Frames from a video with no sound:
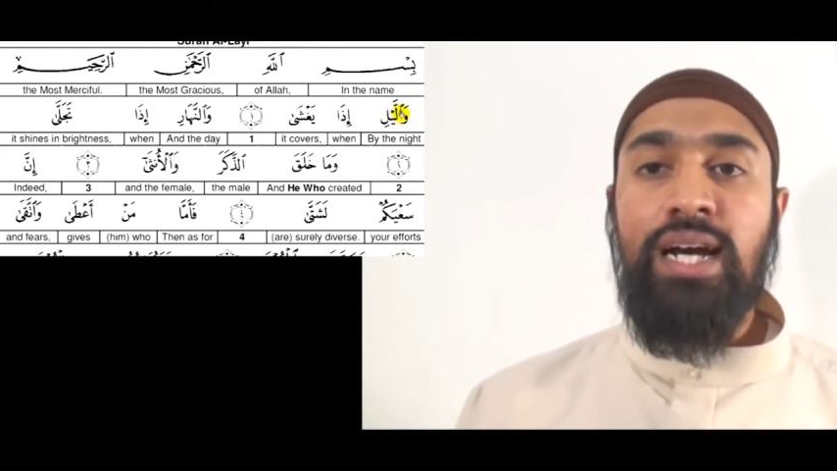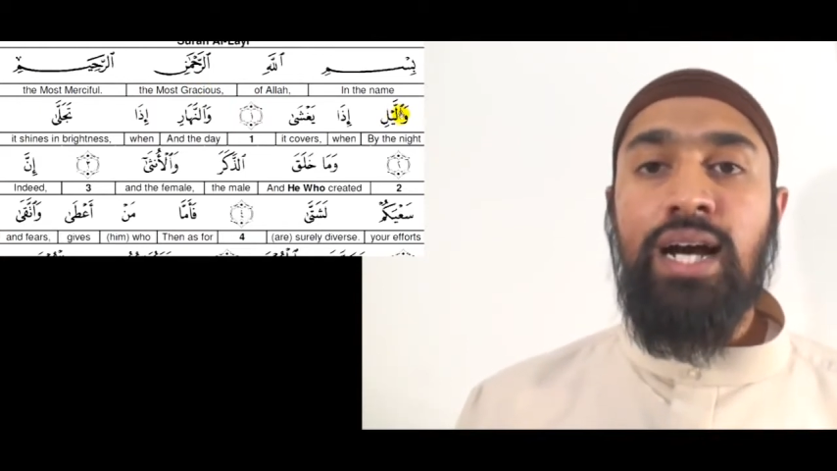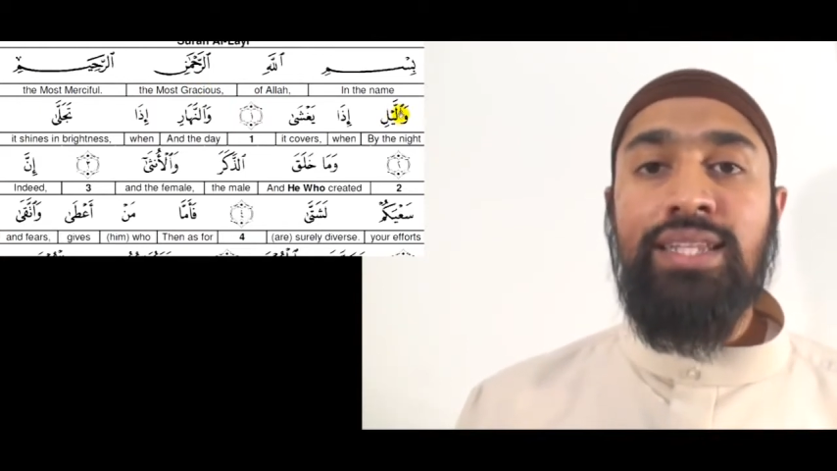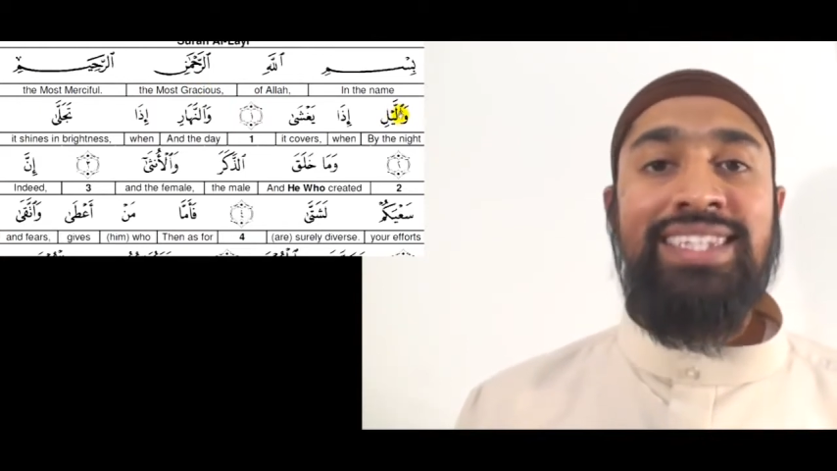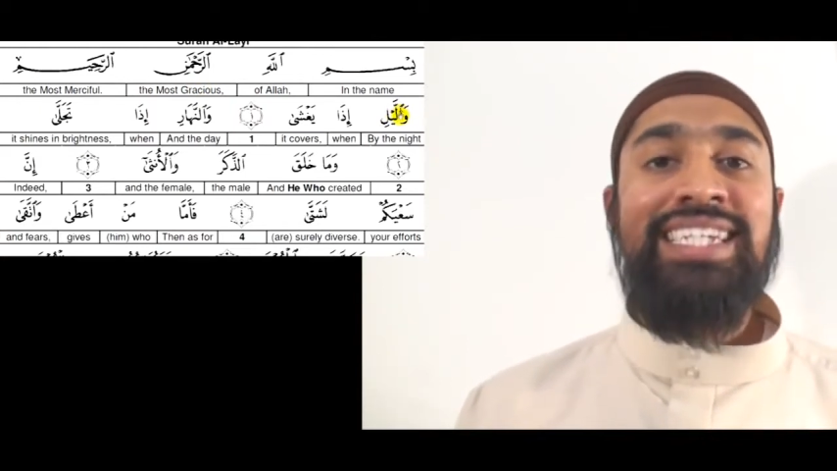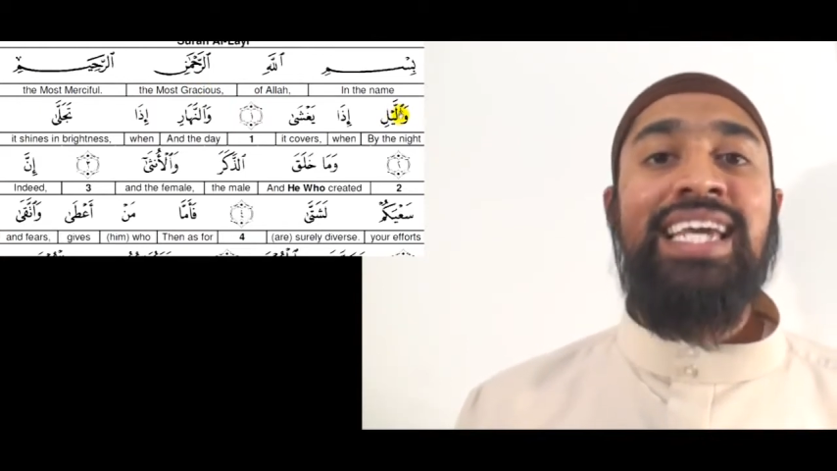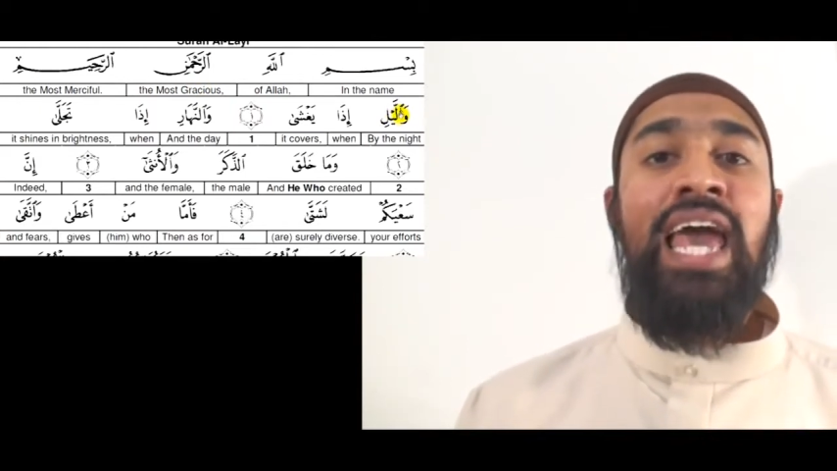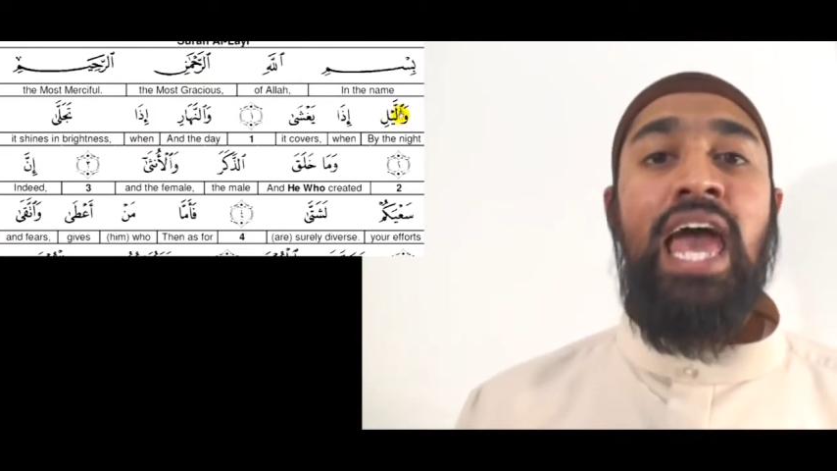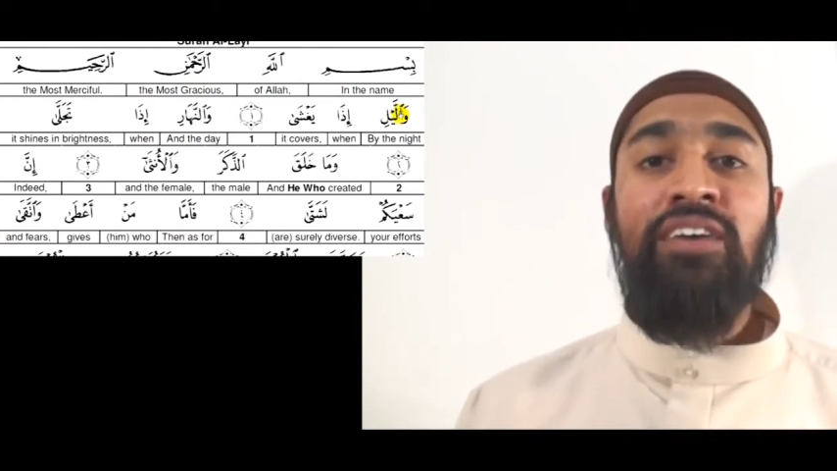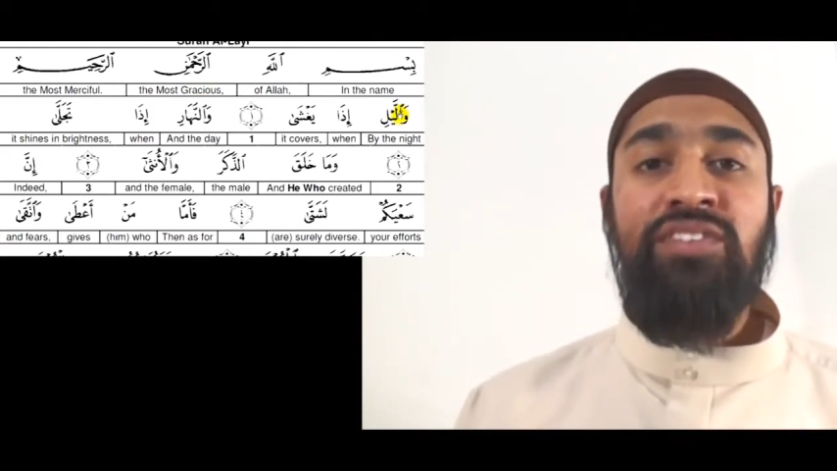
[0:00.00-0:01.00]
on the
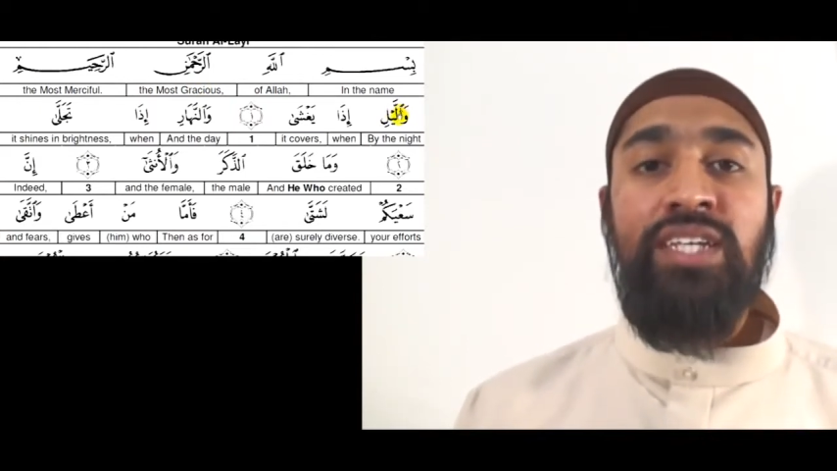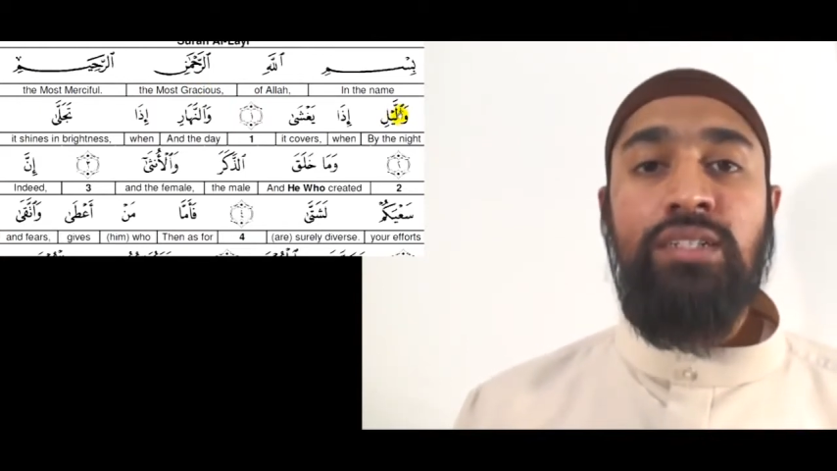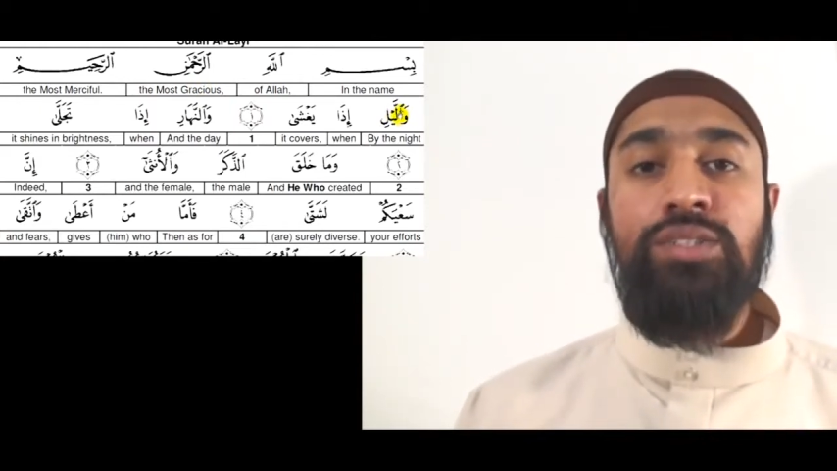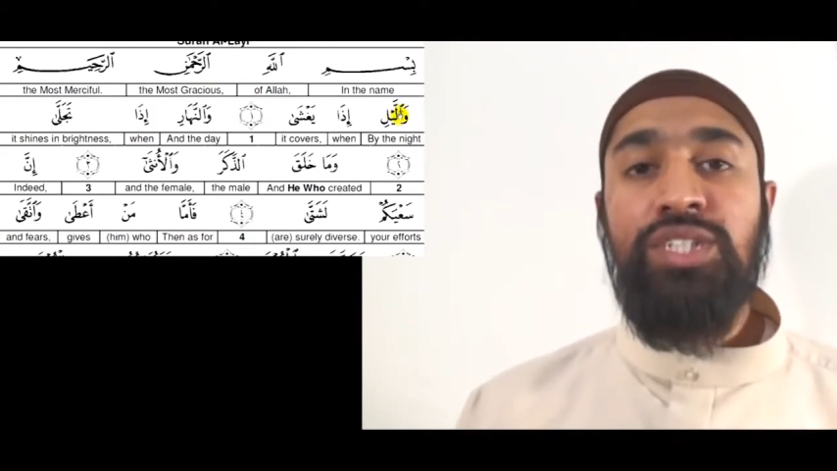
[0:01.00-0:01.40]
heavy